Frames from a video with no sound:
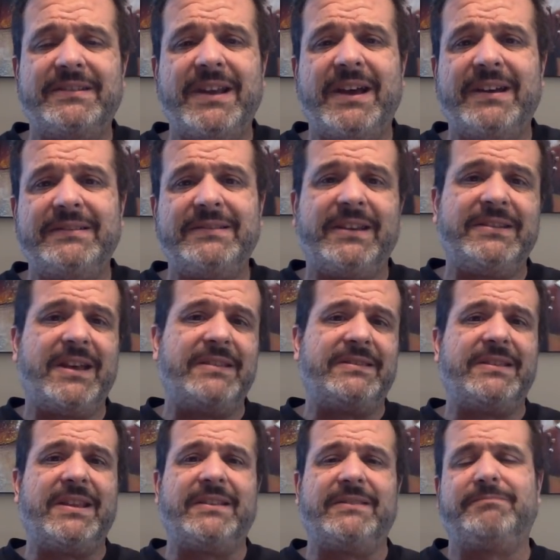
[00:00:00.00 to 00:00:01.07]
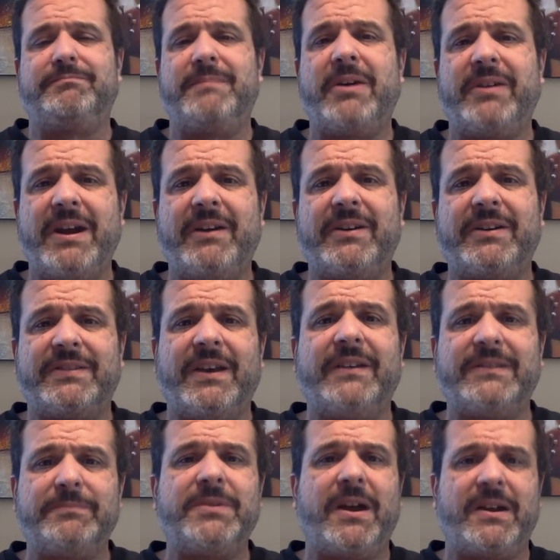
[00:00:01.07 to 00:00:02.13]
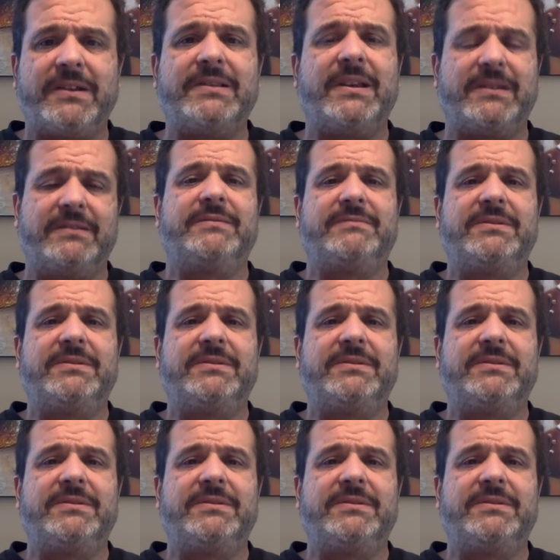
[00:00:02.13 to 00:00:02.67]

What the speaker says: not marinara sauce. I'm talking like,